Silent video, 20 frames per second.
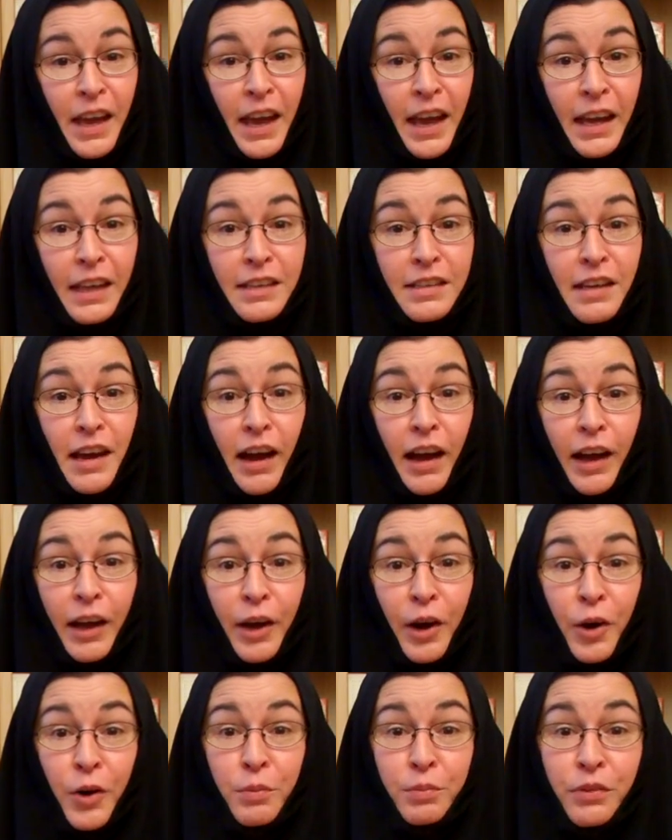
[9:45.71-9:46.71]
And I
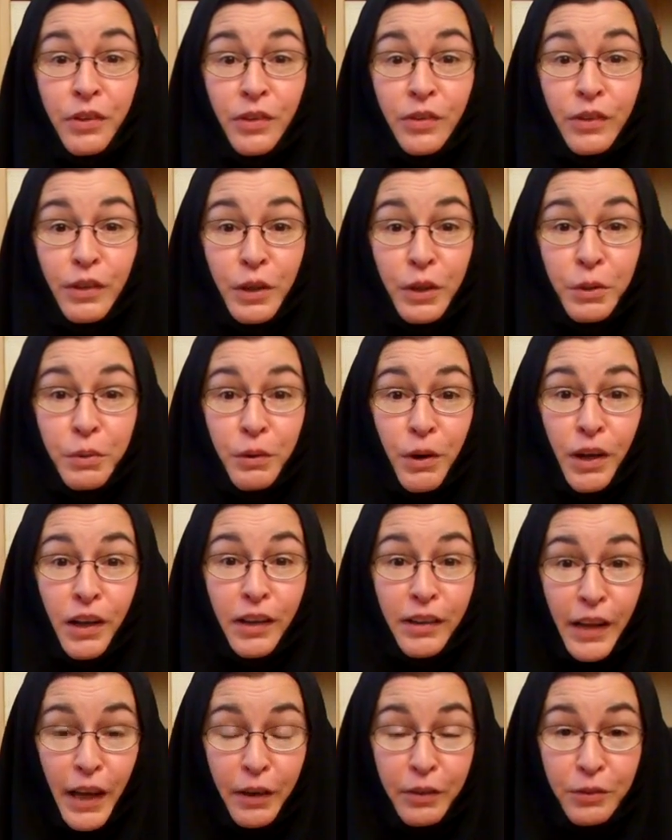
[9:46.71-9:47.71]
hope to see you
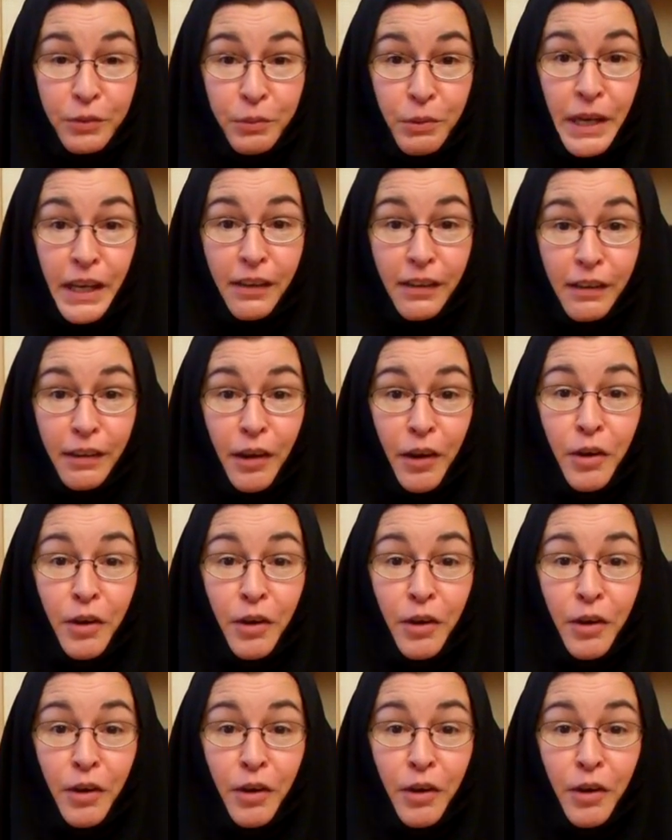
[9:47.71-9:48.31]
all next week